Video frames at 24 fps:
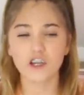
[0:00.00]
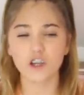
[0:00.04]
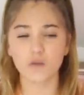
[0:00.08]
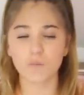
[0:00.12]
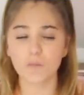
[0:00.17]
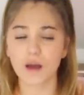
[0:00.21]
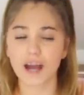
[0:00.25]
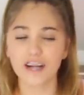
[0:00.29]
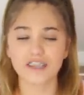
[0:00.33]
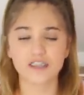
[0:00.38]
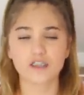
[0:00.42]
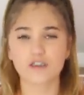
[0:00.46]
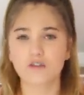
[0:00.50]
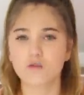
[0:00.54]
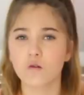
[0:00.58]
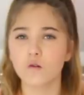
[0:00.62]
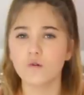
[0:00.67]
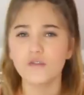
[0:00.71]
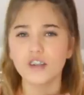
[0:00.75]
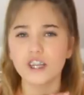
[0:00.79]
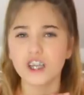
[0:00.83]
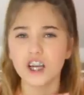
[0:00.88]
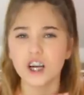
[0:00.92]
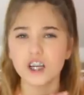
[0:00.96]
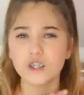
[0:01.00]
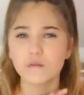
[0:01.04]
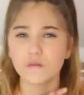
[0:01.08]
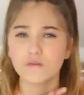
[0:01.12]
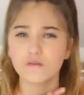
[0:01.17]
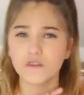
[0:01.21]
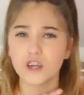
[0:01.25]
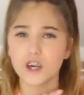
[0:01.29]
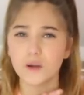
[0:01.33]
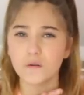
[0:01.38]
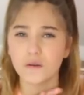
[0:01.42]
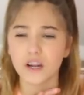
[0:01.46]
do back to school videos
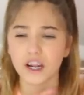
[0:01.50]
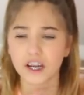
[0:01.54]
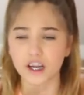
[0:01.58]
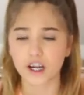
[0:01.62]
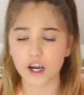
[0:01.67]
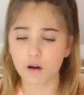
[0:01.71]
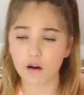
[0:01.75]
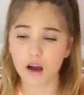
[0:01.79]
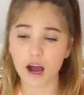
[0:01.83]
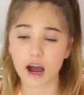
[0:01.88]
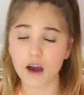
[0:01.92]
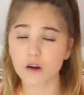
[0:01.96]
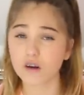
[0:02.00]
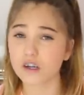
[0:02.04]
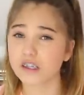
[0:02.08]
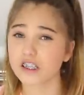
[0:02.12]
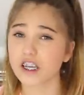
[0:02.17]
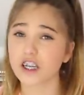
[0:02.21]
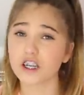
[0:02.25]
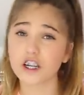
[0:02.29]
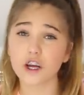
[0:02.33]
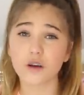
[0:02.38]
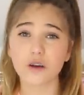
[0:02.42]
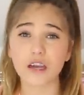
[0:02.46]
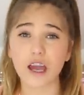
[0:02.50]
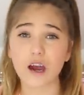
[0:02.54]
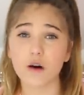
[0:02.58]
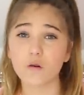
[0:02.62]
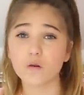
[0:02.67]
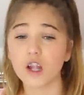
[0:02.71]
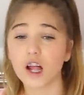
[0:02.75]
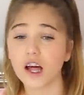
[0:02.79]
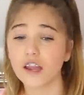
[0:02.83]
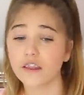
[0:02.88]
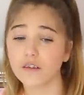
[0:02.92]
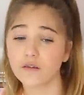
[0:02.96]
with you and I go out because I don't get
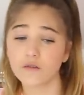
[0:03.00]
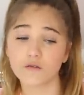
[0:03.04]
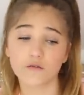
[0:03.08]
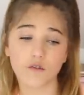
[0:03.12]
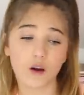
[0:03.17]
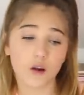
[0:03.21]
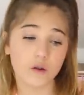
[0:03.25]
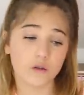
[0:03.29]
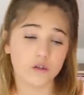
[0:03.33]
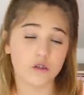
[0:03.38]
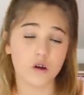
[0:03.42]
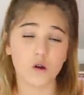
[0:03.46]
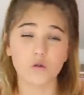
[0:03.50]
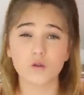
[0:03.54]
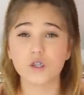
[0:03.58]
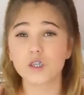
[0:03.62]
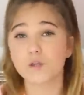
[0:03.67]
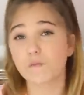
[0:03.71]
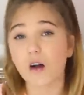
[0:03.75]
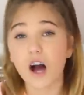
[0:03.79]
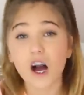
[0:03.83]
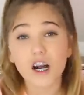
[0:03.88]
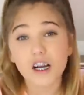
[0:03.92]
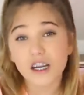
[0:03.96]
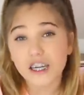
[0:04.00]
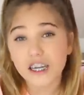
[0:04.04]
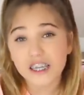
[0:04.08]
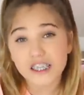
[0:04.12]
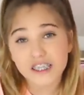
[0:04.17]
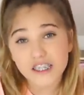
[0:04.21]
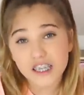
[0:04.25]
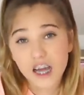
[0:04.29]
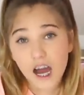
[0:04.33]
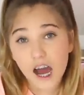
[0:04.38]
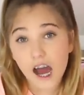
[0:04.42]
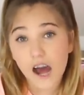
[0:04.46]
all like the rose gold sparkly
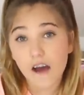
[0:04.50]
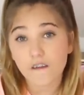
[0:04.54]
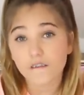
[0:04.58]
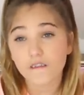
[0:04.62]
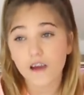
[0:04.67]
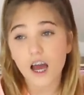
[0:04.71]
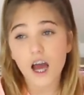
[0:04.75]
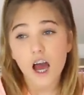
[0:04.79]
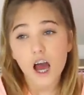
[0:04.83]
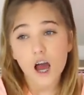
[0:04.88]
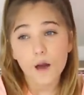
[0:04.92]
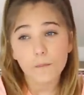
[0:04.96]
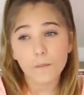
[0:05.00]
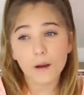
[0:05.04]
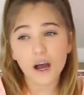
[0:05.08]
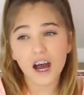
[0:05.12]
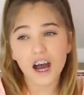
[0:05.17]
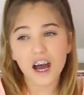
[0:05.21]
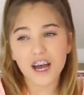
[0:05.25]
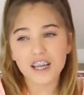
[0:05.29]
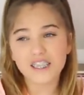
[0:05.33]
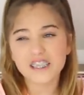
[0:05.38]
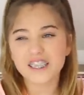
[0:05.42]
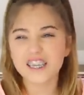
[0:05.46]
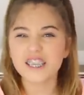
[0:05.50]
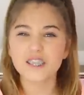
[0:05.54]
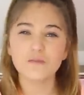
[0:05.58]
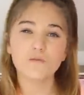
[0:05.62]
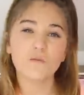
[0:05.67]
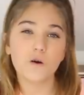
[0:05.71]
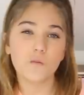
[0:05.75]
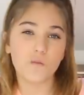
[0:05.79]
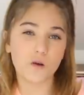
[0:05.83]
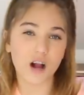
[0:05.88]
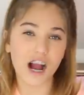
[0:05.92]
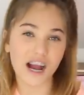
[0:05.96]
stuff, but it's
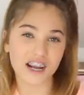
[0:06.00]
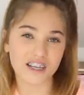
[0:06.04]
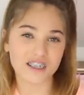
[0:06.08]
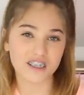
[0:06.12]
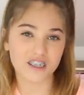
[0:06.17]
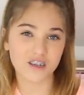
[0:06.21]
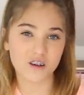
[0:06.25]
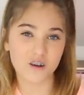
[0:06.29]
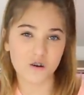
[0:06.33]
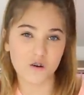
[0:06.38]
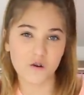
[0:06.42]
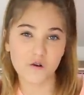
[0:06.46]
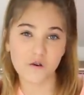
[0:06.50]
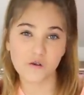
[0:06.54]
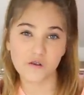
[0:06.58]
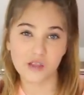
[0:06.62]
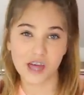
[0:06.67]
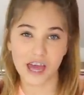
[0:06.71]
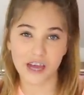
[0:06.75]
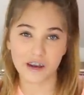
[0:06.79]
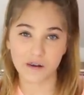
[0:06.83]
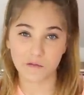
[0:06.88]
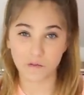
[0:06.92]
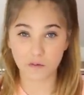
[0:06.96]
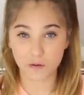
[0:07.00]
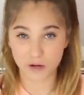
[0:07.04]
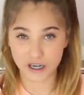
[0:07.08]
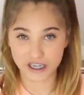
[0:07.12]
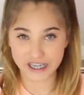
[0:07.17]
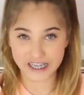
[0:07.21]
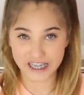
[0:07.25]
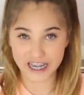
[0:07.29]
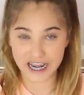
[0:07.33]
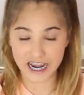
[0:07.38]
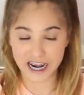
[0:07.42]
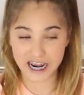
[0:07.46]
more practical than
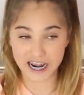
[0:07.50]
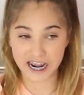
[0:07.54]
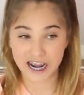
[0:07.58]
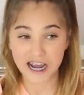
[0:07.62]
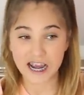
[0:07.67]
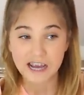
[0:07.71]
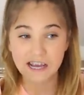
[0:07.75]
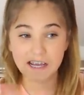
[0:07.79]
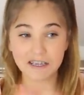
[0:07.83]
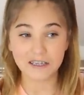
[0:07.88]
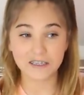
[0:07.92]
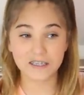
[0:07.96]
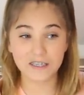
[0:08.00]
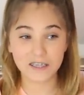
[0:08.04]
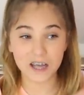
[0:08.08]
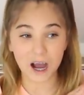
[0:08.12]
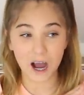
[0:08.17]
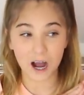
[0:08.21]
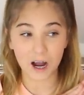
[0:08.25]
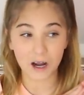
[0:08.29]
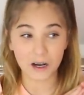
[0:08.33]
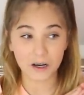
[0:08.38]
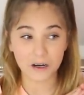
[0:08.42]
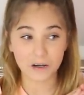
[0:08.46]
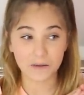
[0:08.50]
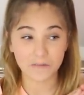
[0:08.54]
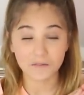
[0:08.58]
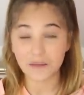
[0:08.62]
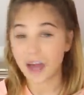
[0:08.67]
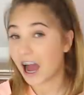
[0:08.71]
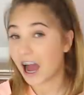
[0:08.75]
pretty. So